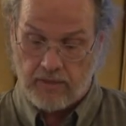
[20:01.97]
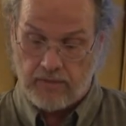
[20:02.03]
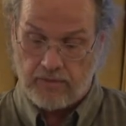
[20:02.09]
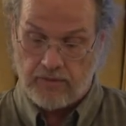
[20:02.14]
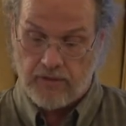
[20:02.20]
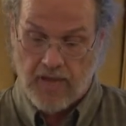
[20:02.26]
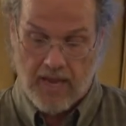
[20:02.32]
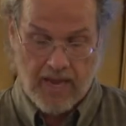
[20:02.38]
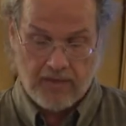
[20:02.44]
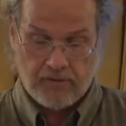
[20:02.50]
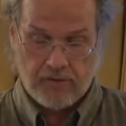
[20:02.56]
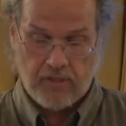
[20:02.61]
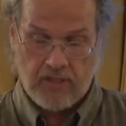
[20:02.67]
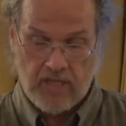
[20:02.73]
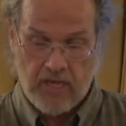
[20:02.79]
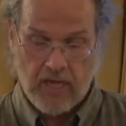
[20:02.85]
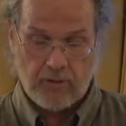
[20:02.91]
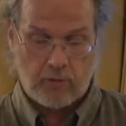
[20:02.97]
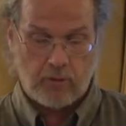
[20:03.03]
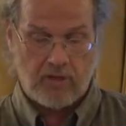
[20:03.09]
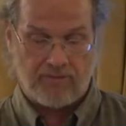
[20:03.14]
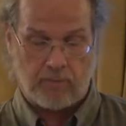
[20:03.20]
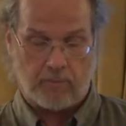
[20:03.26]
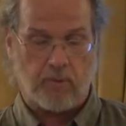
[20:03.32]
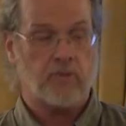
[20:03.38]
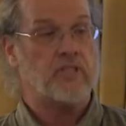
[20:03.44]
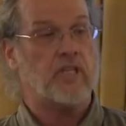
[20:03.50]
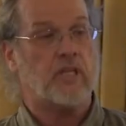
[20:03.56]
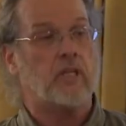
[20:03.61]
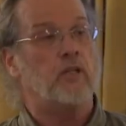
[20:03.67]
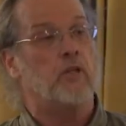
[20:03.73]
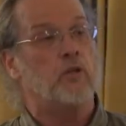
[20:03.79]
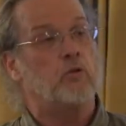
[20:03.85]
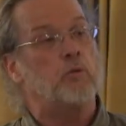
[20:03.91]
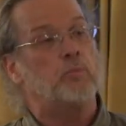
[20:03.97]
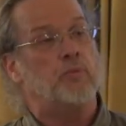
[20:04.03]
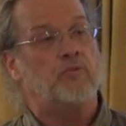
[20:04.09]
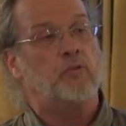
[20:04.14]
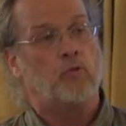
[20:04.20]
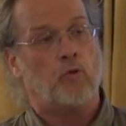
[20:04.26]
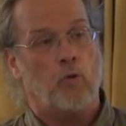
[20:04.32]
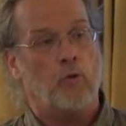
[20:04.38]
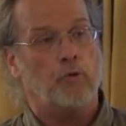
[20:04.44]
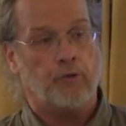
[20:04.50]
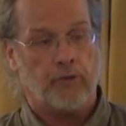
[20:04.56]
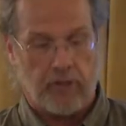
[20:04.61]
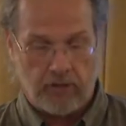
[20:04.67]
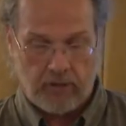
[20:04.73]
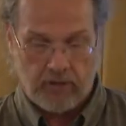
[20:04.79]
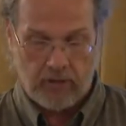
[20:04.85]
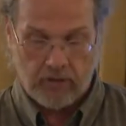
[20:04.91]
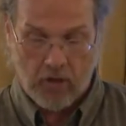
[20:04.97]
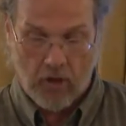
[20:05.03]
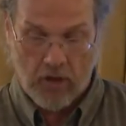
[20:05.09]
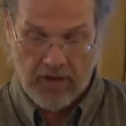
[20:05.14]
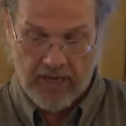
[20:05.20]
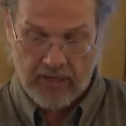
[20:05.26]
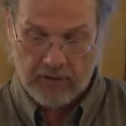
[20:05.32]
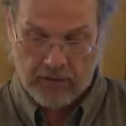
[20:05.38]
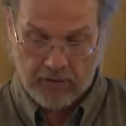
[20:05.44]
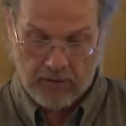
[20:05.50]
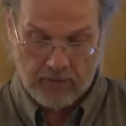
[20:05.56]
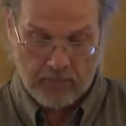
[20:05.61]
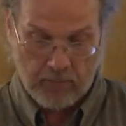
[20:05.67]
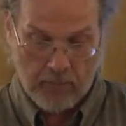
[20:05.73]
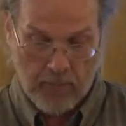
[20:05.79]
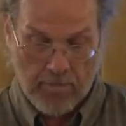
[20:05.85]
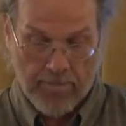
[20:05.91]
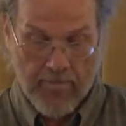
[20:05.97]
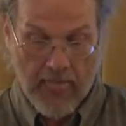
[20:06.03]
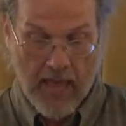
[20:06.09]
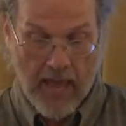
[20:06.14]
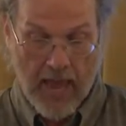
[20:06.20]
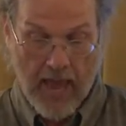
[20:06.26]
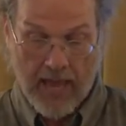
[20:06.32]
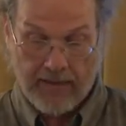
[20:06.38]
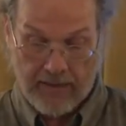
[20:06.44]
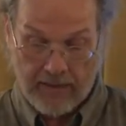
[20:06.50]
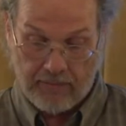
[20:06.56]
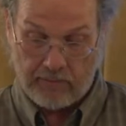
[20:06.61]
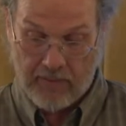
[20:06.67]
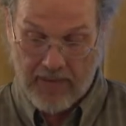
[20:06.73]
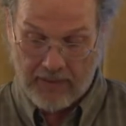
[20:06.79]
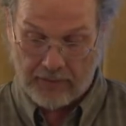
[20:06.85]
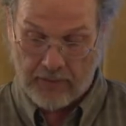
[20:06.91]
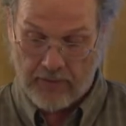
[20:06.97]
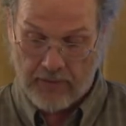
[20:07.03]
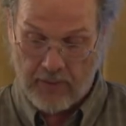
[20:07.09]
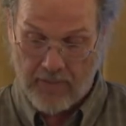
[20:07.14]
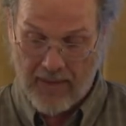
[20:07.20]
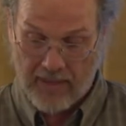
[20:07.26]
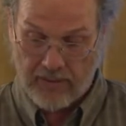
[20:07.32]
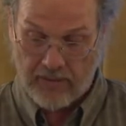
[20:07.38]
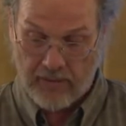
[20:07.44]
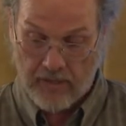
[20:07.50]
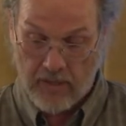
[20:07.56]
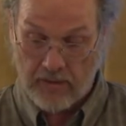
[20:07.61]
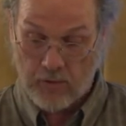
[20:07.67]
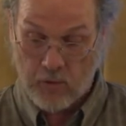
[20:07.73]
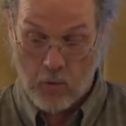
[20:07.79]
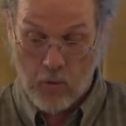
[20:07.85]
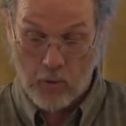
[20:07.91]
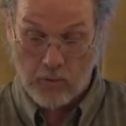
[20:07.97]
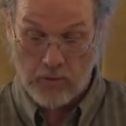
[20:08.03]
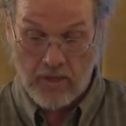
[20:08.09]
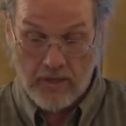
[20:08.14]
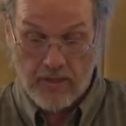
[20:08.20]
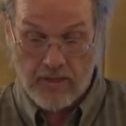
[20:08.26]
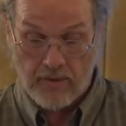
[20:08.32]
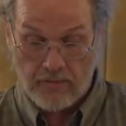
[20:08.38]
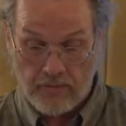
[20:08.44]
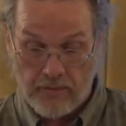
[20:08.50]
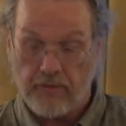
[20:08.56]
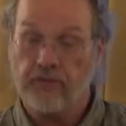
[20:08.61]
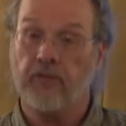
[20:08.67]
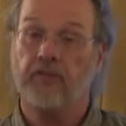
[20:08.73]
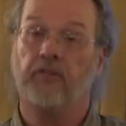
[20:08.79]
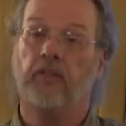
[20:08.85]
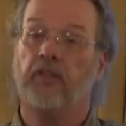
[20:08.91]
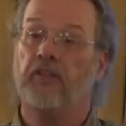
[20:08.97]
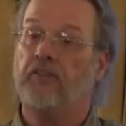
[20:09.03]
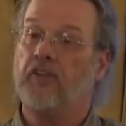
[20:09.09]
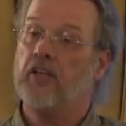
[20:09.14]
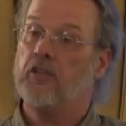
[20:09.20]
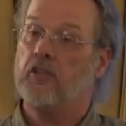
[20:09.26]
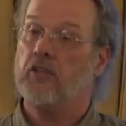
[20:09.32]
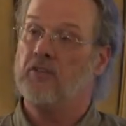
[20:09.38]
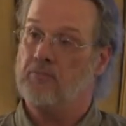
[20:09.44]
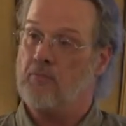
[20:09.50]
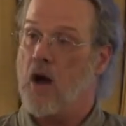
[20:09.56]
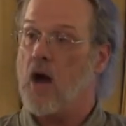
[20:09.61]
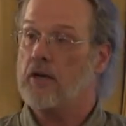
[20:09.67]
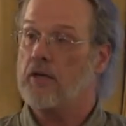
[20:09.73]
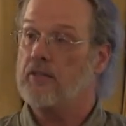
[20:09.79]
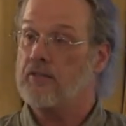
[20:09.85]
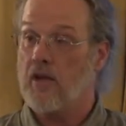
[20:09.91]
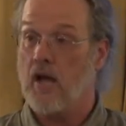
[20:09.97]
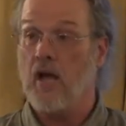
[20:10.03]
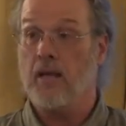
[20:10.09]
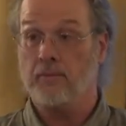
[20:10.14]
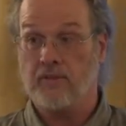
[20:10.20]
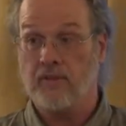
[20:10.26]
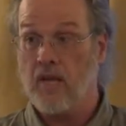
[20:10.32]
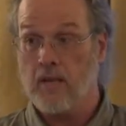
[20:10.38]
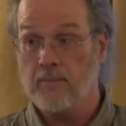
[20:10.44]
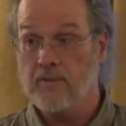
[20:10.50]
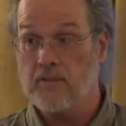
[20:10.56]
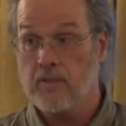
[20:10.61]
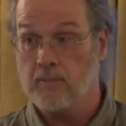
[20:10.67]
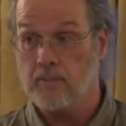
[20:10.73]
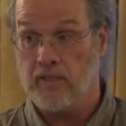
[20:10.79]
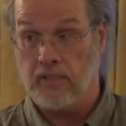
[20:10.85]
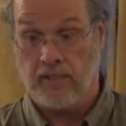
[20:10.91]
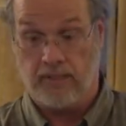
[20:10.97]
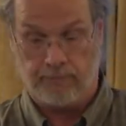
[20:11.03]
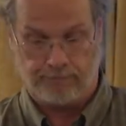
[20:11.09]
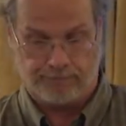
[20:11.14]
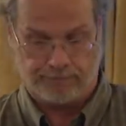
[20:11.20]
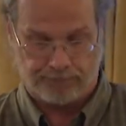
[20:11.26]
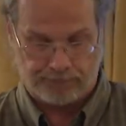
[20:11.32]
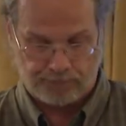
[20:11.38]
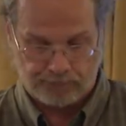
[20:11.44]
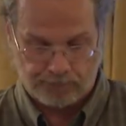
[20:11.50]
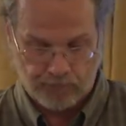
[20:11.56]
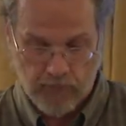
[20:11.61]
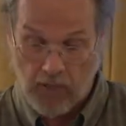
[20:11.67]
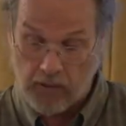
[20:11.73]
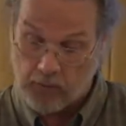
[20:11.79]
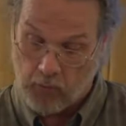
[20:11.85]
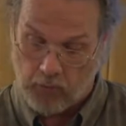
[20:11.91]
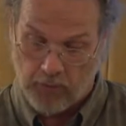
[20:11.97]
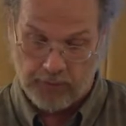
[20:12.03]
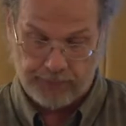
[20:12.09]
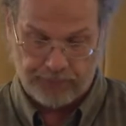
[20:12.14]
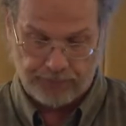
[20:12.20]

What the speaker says: to hasten the entry of a particular group of souls into incarnation. And as the Tibetan says, quote, the civilization of modern times came into being, unquote.